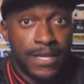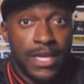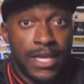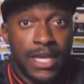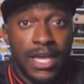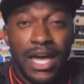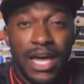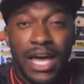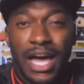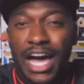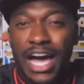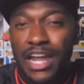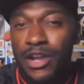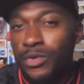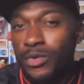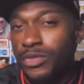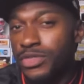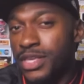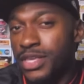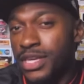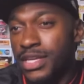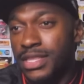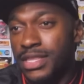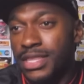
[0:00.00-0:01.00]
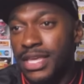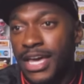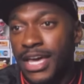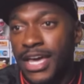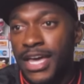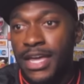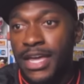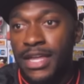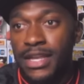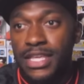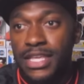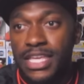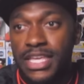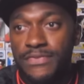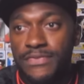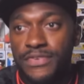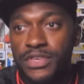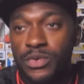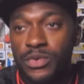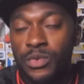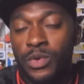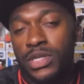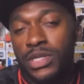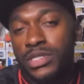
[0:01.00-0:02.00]
I don't think that if he
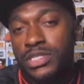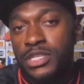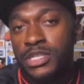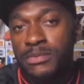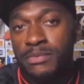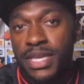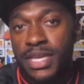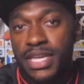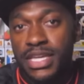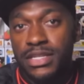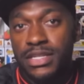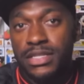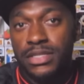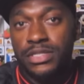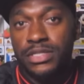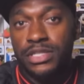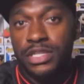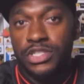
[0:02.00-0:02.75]
was to make a decision